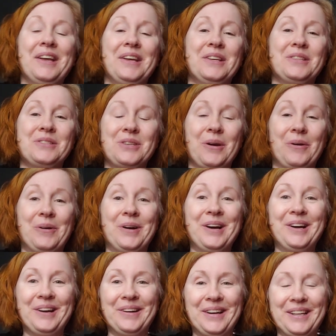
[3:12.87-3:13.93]
So,
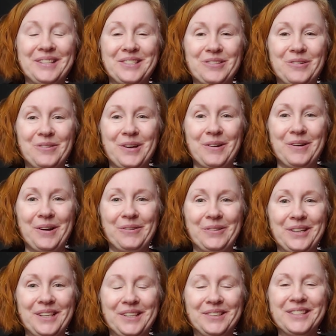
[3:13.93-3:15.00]
all right, so where are
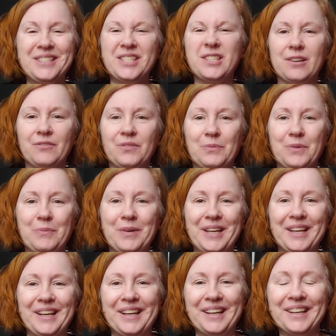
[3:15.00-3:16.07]
we? Let's start from the
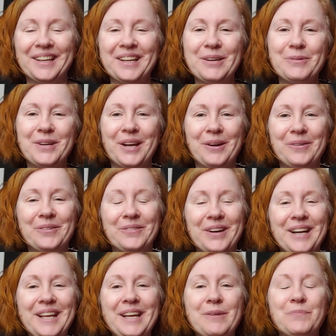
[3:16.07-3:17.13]
beginning. Here we go.
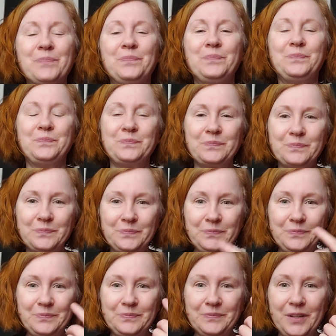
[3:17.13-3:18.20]
Ready?
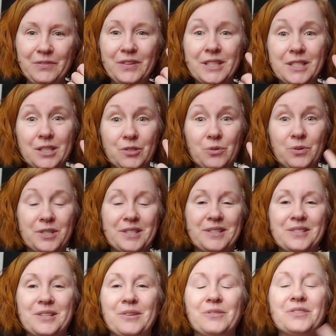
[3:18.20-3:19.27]
Facing towards
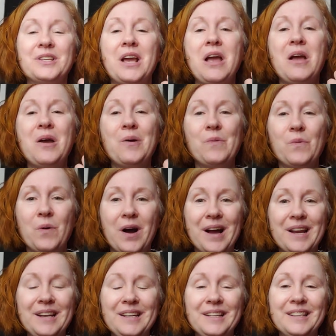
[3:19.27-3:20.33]
ourselves.
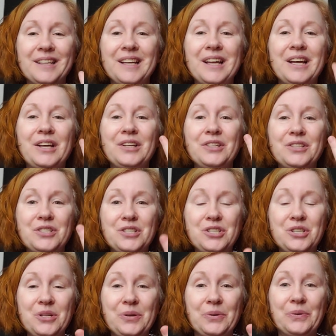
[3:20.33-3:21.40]
1,
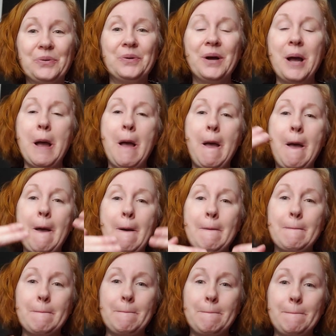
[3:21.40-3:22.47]
2,
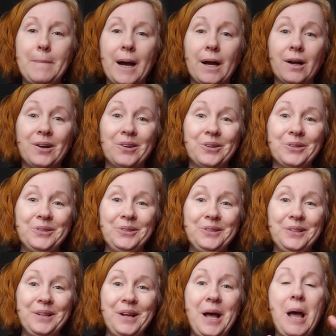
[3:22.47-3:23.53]
buckle
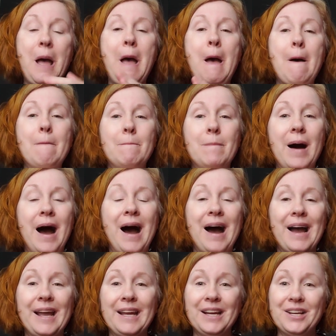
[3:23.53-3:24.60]

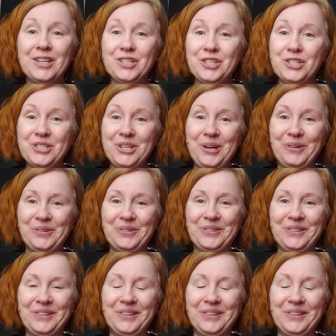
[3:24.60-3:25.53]
my shoe.